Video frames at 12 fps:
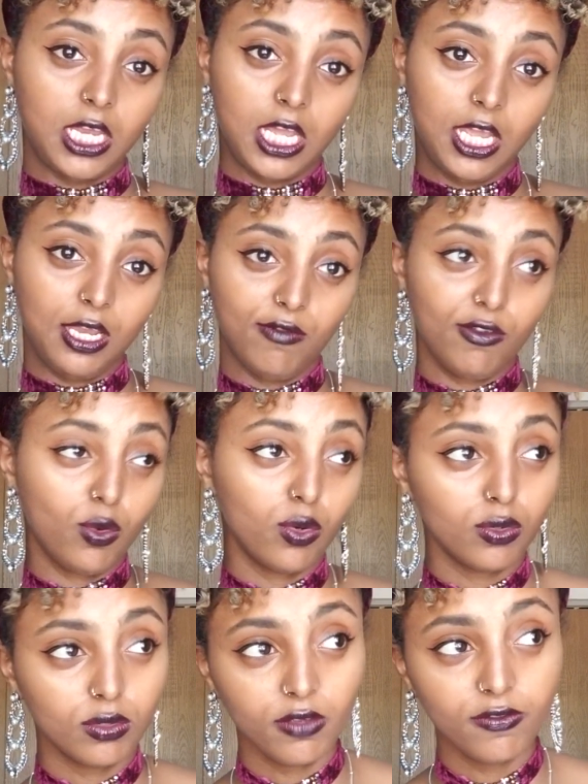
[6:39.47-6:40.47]
and if
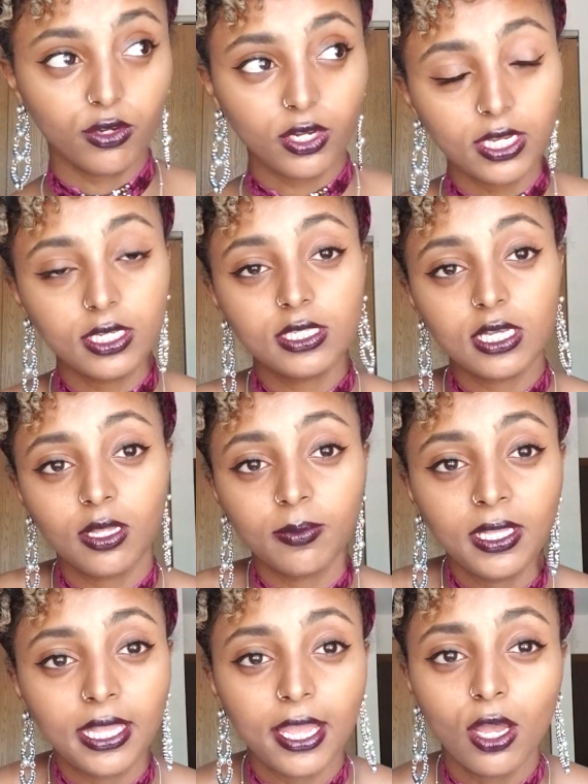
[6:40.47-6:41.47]
you're gonna tell
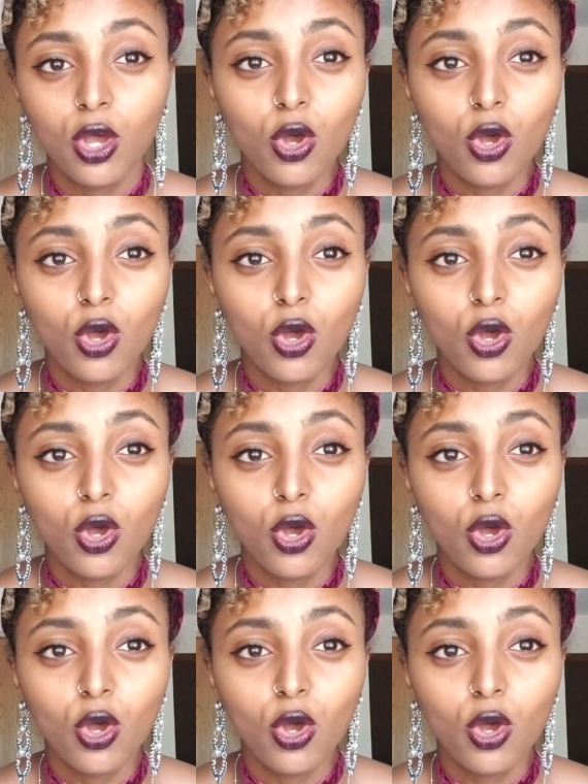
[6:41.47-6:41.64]
me like,